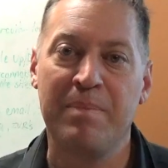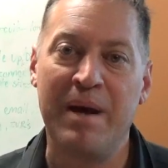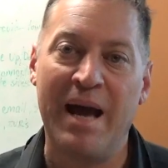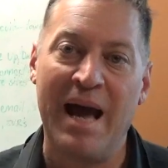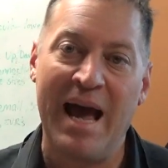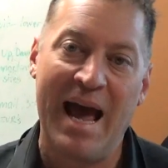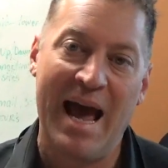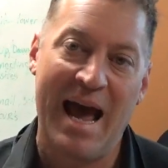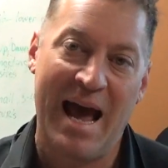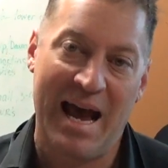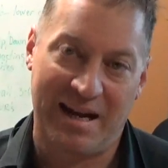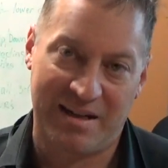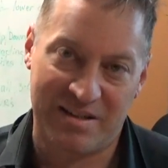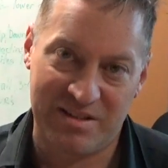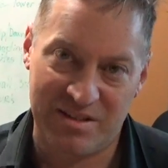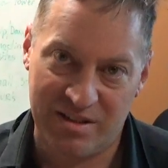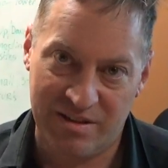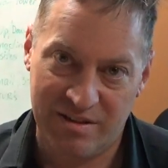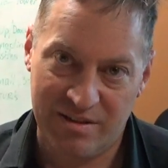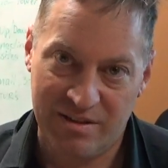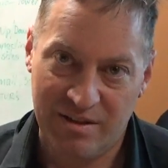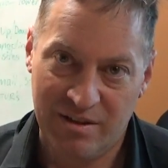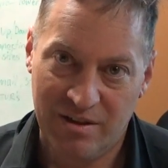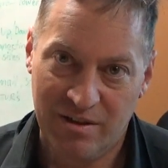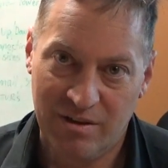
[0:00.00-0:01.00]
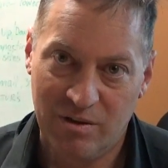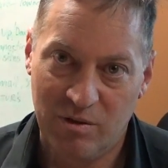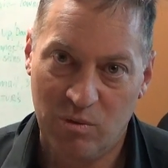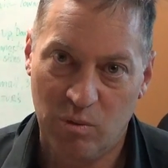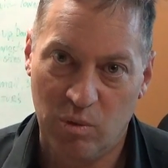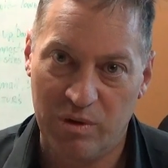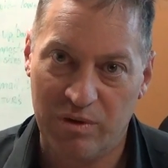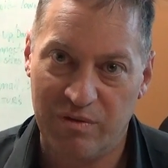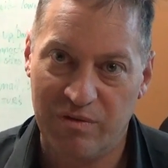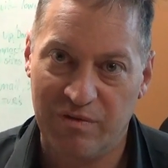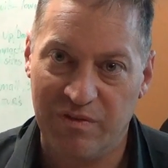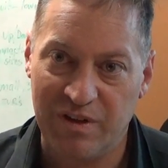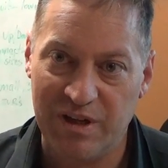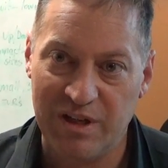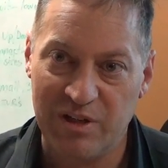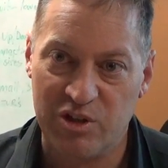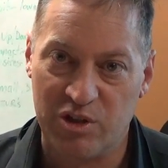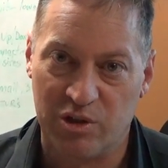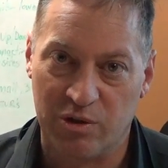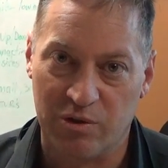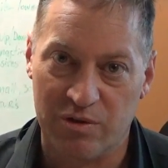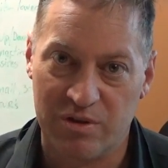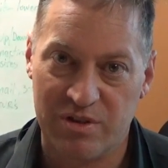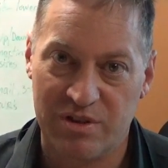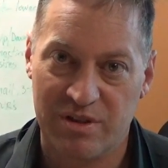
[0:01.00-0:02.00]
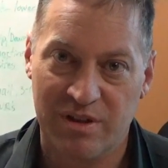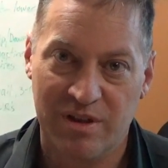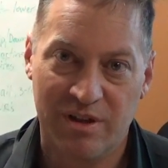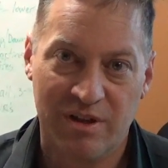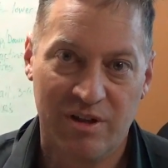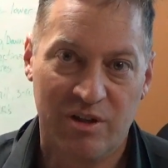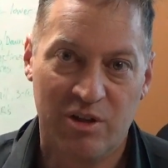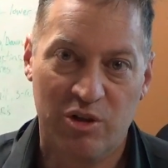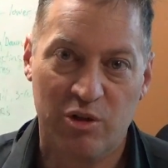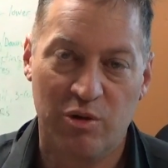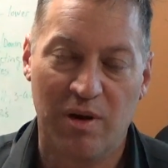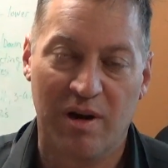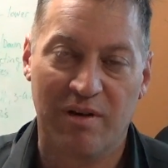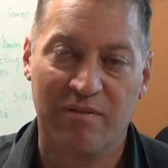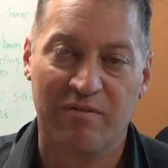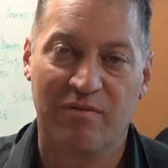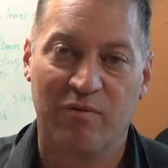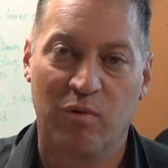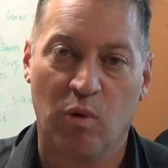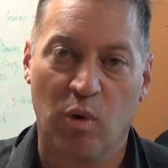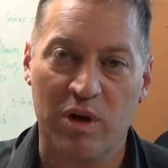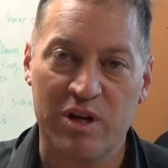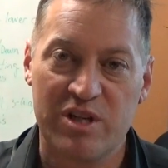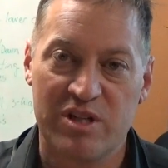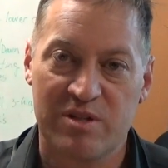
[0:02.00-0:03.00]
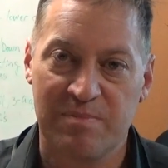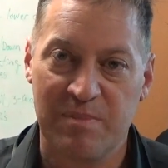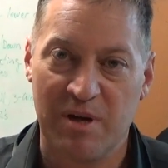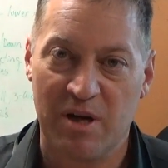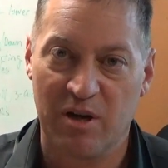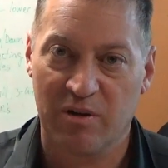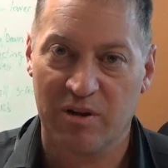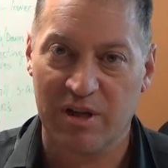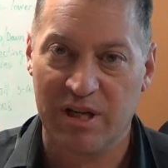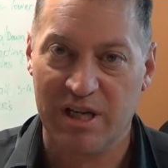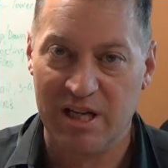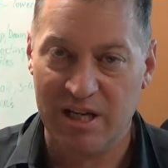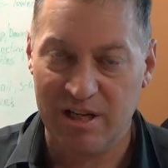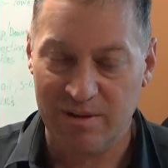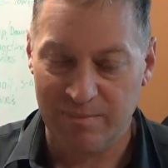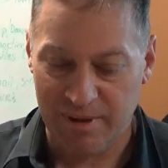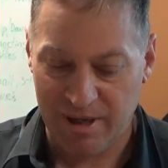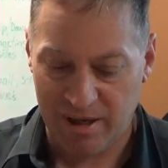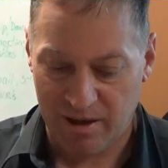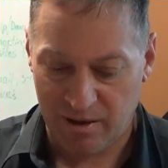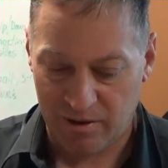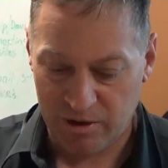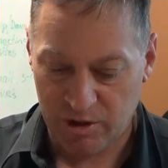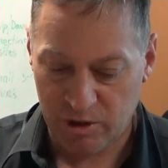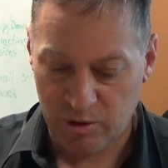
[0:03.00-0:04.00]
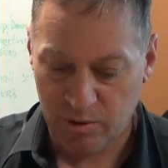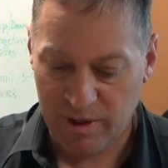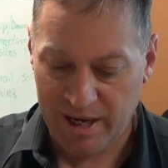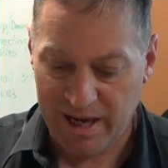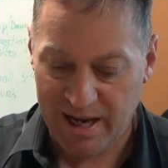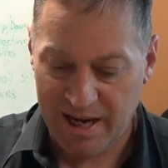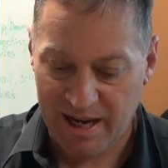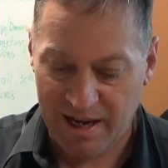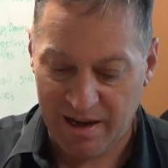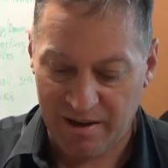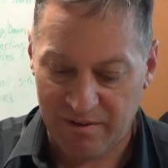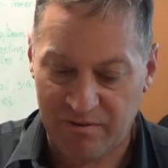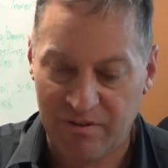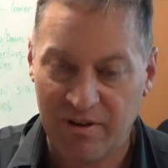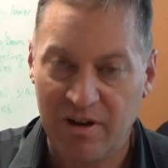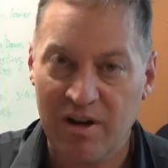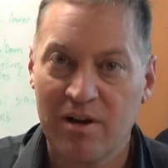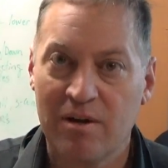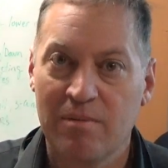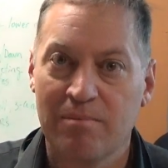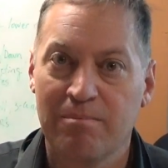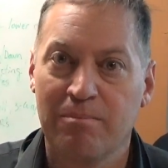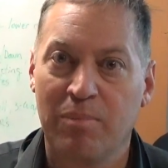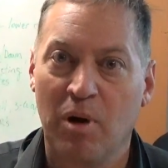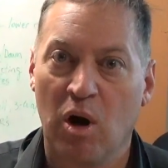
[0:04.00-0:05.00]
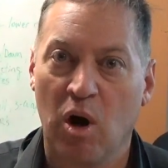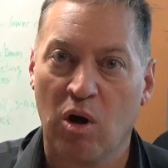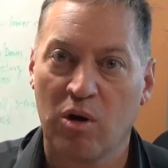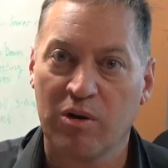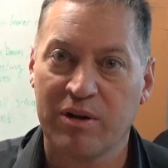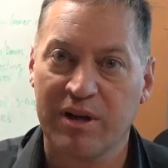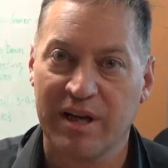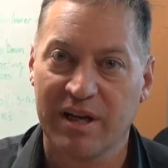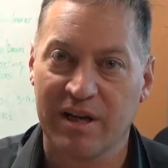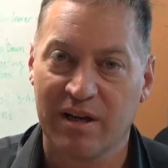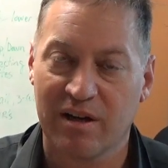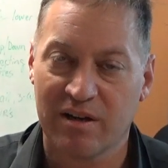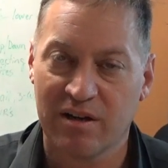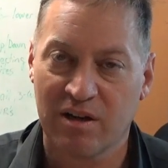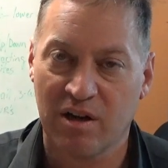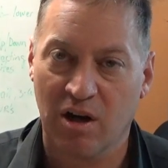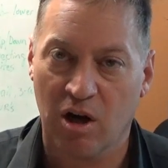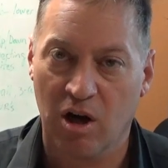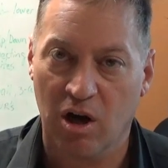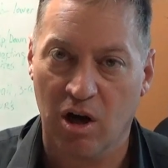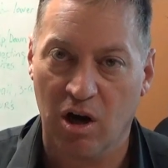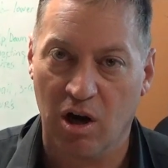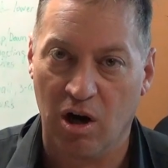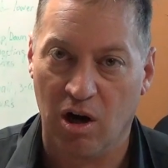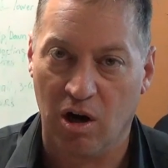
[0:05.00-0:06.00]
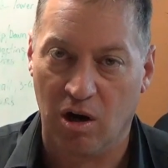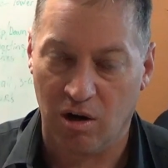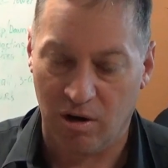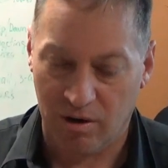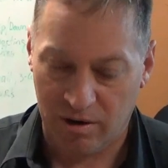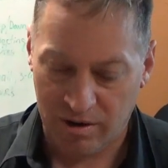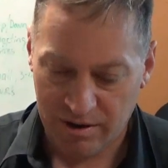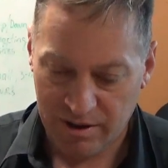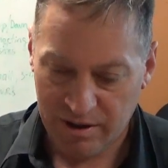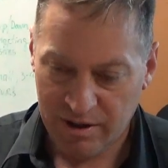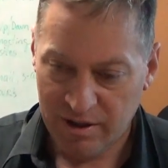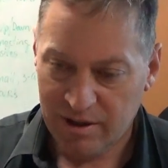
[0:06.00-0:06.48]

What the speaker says: packed with features. You have voicemail to email, you have parking a call,